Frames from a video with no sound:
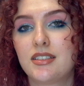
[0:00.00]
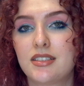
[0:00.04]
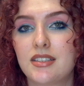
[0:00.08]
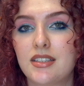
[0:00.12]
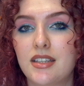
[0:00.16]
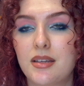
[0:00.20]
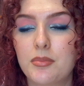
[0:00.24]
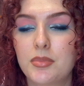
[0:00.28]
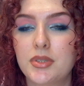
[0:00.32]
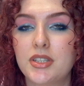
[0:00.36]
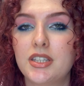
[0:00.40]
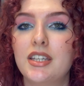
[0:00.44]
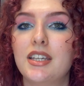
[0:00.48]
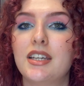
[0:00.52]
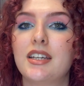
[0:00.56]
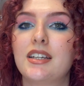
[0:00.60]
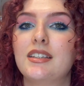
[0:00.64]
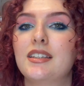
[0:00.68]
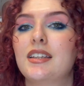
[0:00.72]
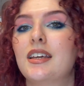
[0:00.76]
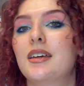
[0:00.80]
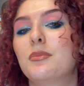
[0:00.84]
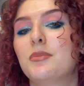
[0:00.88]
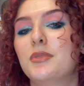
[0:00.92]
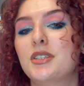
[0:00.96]
an empty, and
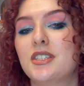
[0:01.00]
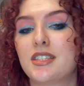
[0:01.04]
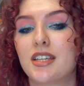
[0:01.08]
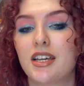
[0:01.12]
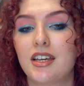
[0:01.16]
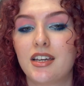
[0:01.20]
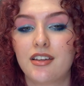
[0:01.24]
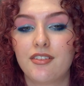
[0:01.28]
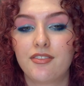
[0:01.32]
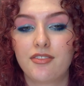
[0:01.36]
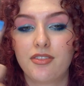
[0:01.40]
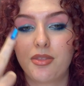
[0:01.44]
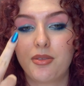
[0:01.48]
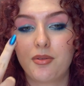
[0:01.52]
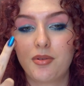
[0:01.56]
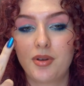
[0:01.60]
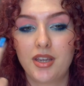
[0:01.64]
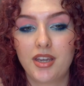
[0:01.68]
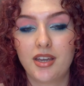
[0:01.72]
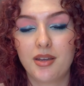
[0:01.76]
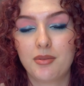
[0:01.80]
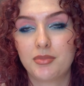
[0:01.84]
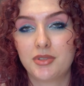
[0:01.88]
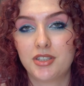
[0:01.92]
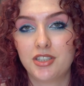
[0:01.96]
that means I have 3
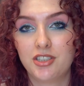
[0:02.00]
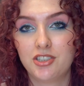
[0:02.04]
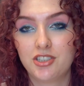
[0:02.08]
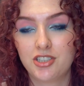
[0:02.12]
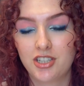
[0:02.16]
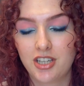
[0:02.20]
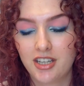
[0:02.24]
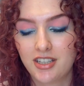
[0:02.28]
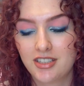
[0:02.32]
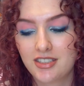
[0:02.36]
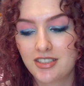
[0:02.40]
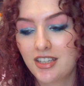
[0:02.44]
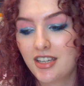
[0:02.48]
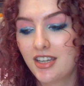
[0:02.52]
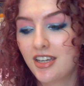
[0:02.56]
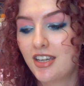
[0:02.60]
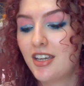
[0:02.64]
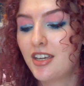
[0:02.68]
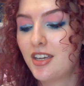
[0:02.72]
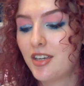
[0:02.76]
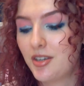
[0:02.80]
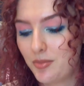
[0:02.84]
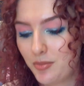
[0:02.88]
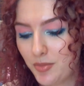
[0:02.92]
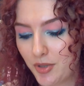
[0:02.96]
empty shades
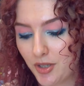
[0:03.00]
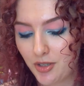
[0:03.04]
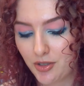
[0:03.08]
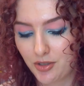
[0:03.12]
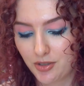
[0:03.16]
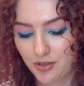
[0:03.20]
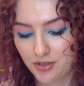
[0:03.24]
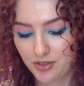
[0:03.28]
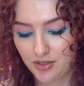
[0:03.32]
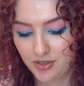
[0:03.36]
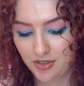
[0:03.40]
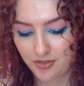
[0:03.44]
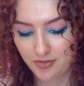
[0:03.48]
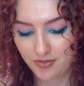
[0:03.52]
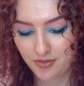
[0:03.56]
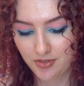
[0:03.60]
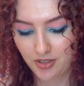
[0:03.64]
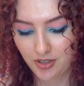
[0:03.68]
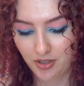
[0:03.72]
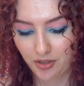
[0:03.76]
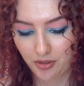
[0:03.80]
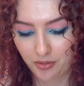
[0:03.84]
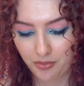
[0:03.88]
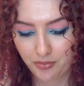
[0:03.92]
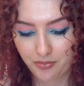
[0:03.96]
because,
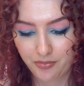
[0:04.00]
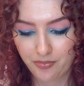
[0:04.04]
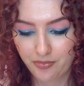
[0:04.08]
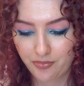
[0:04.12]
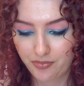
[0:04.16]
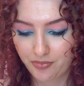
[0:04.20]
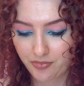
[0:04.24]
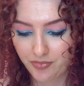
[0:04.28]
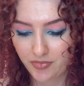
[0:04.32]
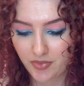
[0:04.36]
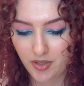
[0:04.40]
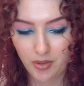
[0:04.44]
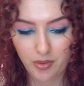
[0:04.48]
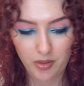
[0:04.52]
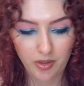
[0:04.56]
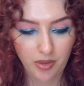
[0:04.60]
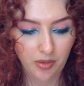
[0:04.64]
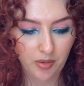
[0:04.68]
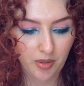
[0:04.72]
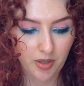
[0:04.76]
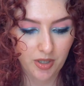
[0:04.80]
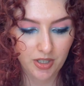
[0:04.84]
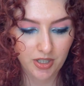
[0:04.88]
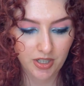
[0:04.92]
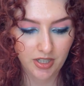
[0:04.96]
there are
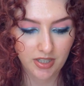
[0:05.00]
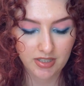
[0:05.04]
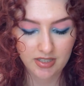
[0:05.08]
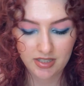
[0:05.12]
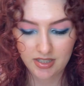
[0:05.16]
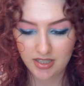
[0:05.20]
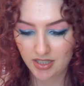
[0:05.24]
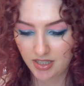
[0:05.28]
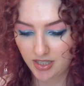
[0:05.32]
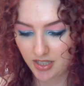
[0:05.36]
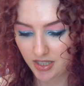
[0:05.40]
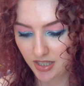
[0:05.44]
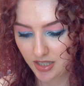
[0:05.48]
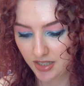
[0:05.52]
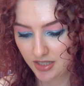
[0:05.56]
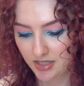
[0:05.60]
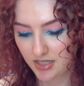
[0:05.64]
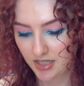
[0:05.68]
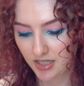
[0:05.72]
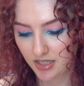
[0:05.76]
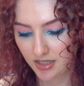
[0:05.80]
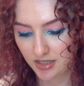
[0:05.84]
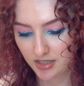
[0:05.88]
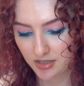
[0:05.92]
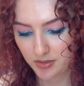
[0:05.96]
3 shades
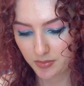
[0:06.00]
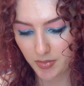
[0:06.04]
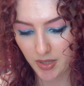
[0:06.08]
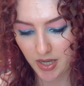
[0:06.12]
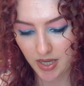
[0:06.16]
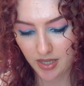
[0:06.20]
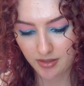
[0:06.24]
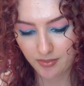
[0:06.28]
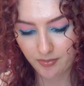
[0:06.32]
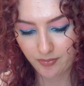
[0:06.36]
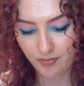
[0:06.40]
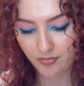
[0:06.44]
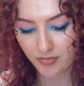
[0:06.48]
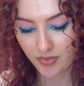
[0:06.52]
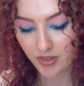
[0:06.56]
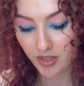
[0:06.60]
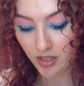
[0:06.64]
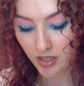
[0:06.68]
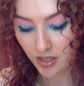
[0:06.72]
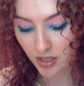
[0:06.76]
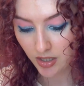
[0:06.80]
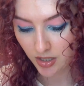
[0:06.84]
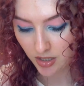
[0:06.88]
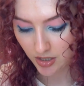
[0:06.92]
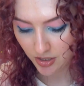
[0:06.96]
inside this pan.
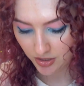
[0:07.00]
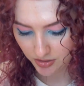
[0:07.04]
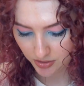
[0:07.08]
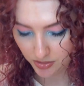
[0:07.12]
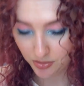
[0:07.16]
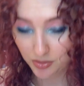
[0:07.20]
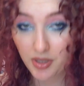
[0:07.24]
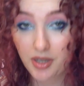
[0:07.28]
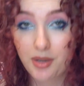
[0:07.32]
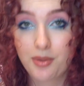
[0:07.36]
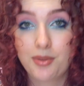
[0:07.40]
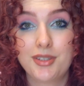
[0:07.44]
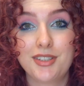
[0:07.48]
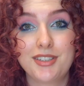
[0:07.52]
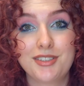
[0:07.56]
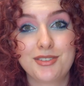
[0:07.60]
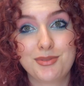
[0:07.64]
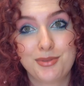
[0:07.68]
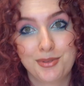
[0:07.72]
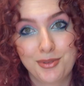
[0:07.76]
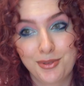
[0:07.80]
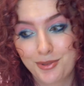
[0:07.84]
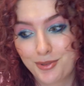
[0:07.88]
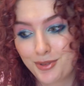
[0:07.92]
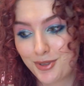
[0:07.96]
So that one is
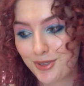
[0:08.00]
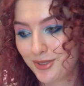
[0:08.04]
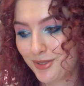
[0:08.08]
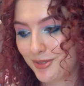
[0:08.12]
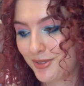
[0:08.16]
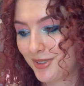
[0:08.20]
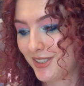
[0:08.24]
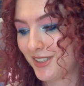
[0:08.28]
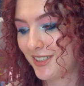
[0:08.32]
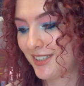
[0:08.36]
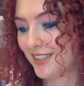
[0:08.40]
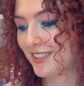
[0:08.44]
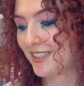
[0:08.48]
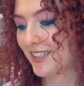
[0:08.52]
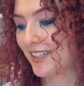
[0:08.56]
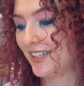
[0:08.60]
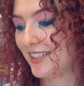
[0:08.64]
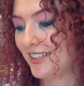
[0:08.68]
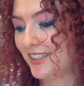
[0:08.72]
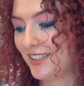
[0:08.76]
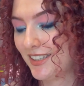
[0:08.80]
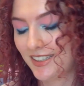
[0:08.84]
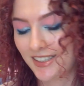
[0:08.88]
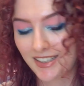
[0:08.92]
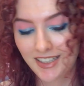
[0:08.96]
really, really
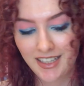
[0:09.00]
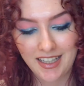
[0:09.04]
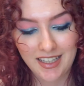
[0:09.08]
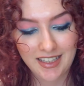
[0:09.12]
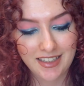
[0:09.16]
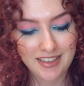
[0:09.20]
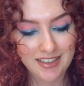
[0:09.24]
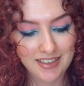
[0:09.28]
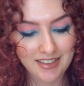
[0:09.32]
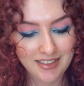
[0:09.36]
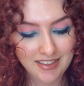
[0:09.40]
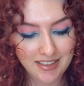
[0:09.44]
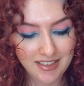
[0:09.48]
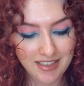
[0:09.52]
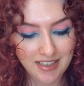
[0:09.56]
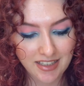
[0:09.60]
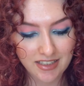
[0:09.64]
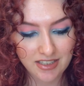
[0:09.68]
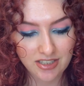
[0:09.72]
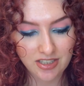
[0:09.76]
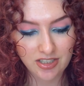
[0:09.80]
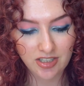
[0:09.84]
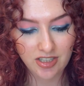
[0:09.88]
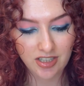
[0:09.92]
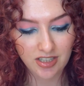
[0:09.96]
exciting. Then the
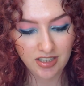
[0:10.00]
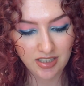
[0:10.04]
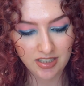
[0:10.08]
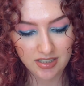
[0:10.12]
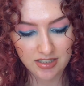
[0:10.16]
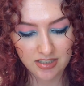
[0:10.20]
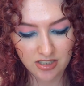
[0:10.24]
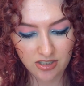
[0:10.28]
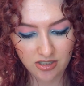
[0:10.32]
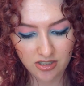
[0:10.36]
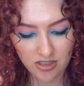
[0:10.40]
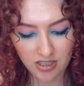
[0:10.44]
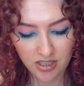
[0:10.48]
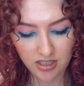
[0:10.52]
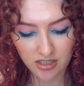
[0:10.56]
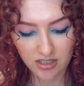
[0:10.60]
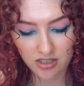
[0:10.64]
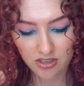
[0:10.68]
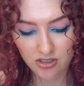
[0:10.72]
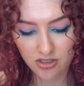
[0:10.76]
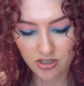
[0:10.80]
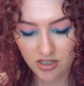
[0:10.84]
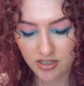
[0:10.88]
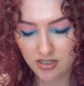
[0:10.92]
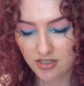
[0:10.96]
next shade is the shade
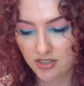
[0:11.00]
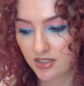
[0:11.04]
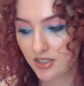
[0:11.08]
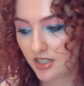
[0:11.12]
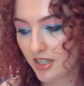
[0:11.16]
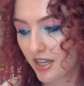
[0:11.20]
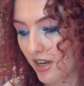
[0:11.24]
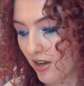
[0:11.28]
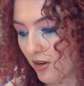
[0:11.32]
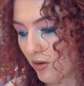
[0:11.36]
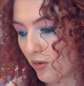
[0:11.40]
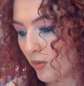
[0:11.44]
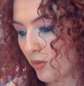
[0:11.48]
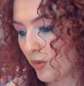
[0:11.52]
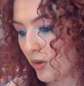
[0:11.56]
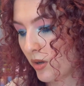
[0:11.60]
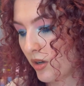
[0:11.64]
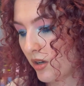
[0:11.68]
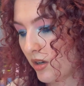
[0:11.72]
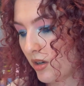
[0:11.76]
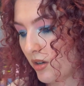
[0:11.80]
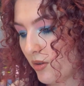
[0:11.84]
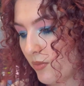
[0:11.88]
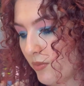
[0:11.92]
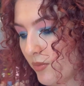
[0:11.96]
Just Now,
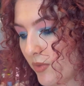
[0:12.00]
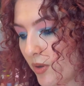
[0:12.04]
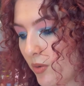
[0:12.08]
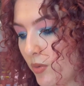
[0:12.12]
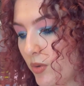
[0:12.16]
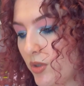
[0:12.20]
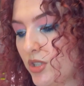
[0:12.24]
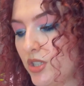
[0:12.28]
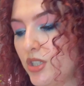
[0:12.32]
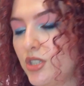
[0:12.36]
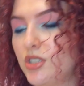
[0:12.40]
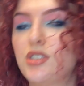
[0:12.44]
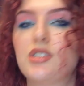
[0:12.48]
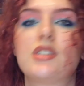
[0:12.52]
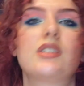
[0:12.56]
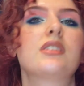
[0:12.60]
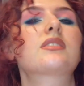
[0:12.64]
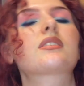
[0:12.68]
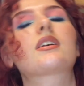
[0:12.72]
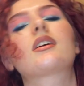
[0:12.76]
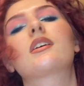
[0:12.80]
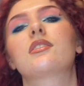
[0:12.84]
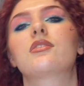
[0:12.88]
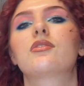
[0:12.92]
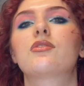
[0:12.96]
which is this
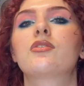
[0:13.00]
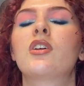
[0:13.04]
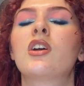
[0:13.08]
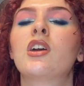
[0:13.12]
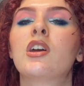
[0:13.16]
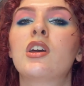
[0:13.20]
kind of